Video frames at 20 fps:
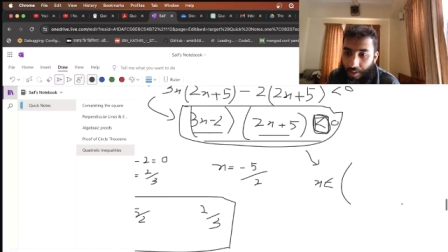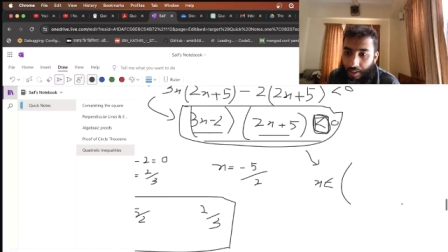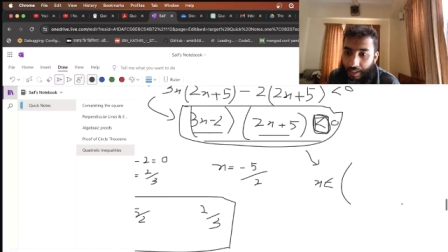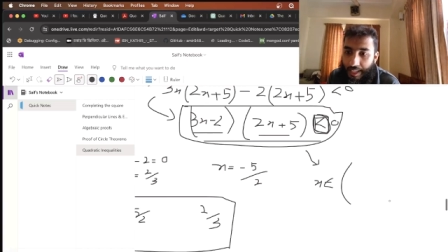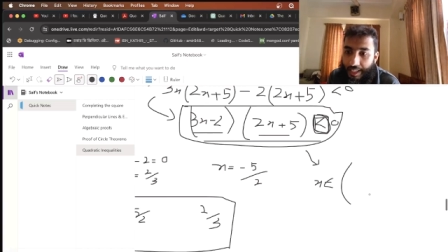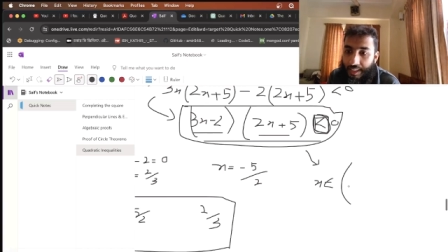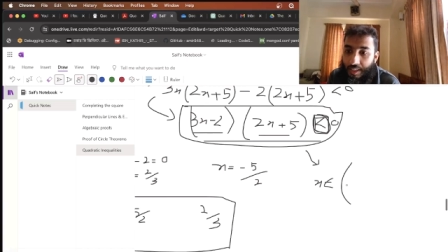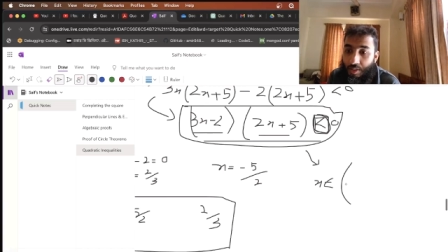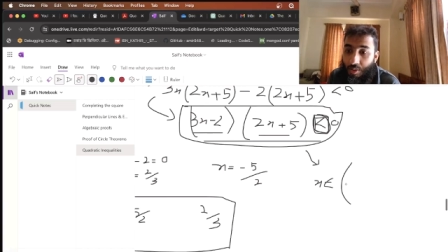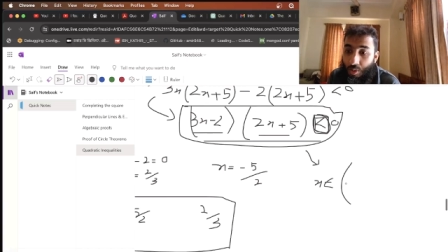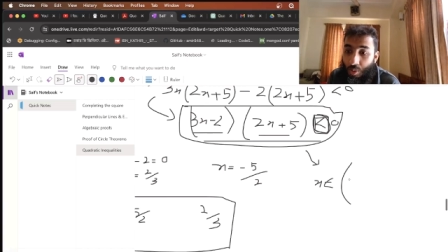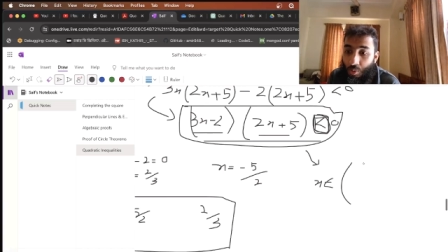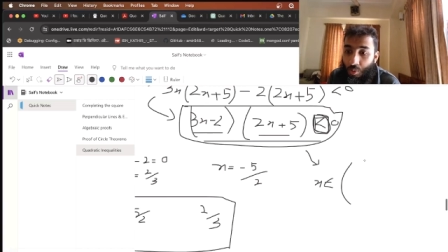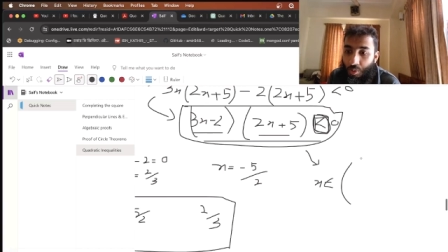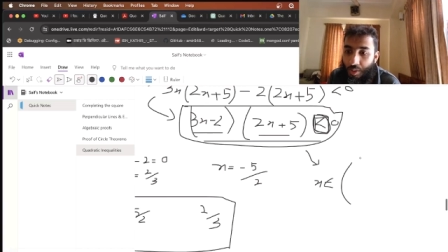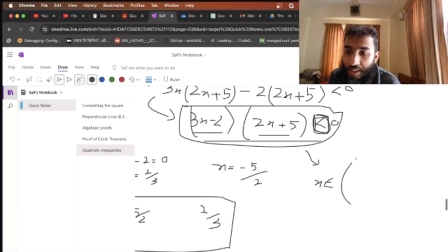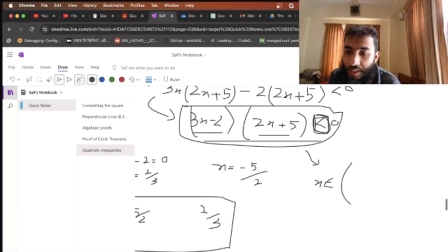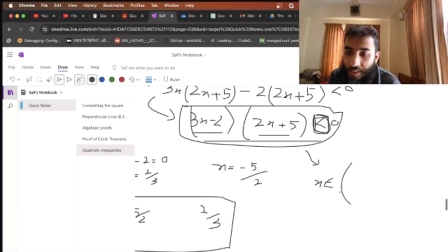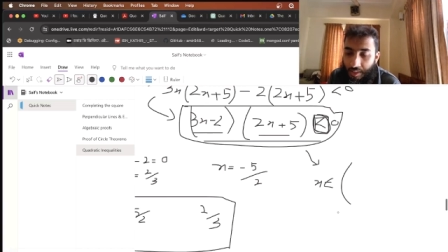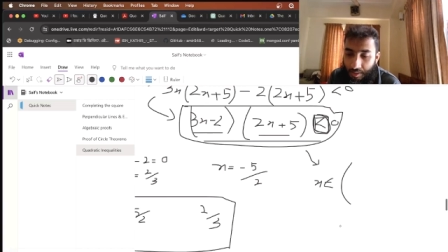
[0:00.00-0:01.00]

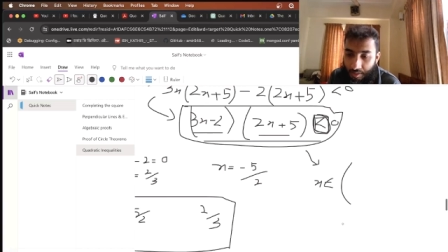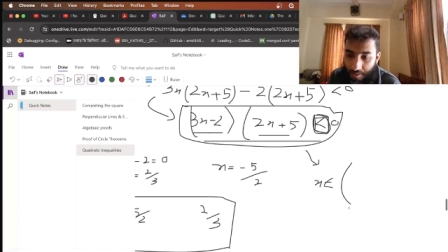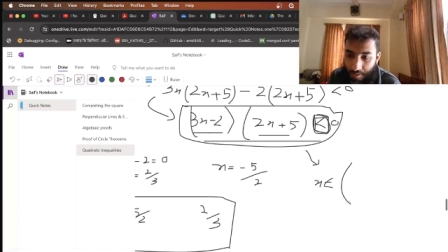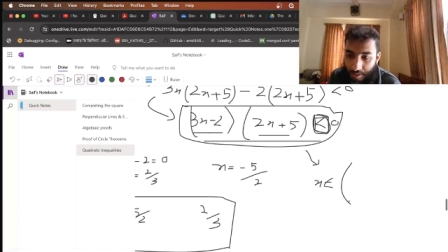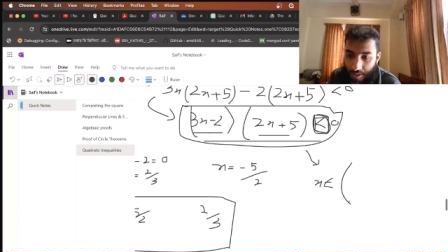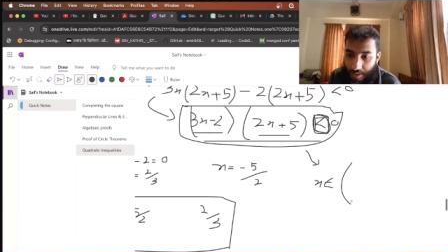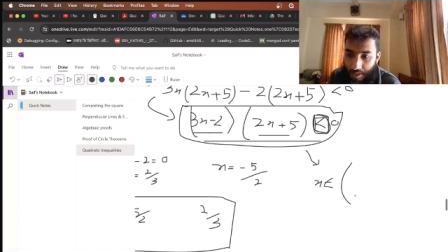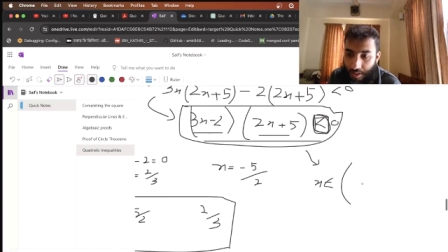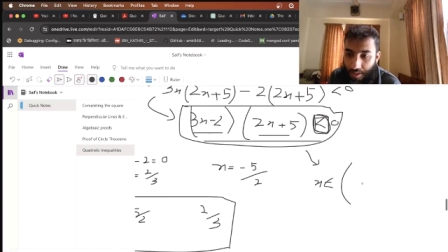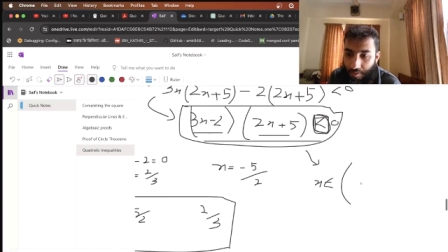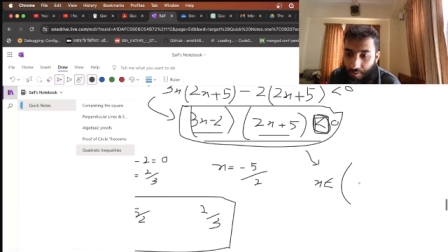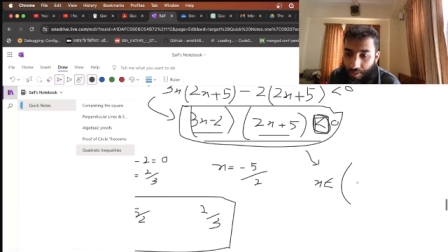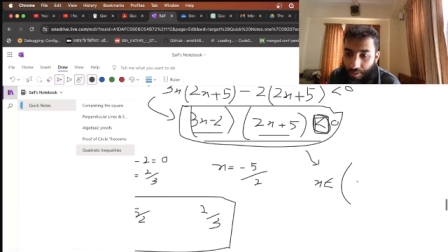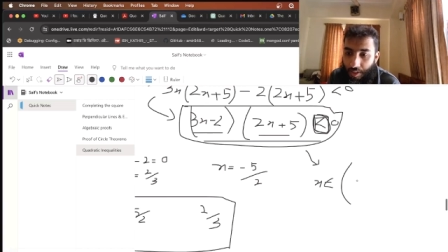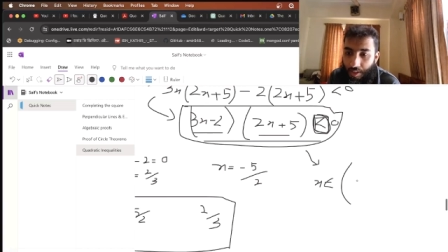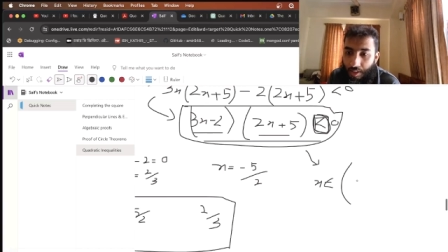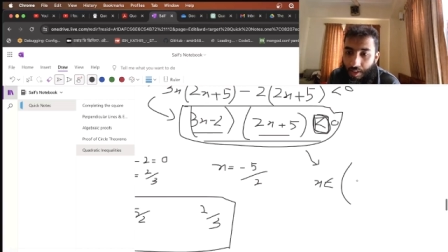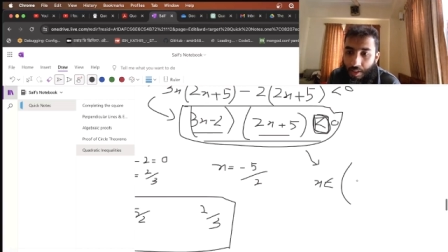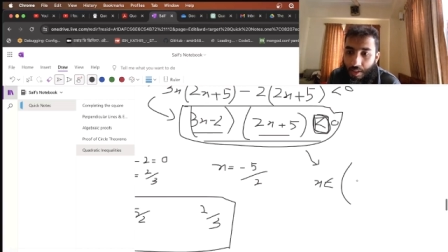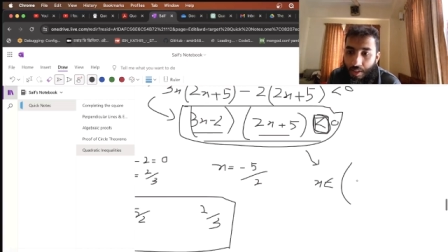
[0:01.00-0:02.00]
excluding
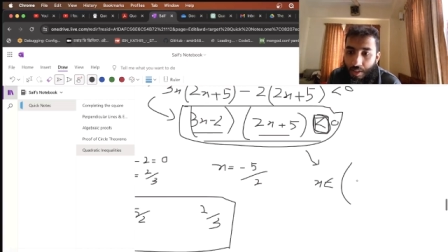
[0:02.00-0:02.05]
interval.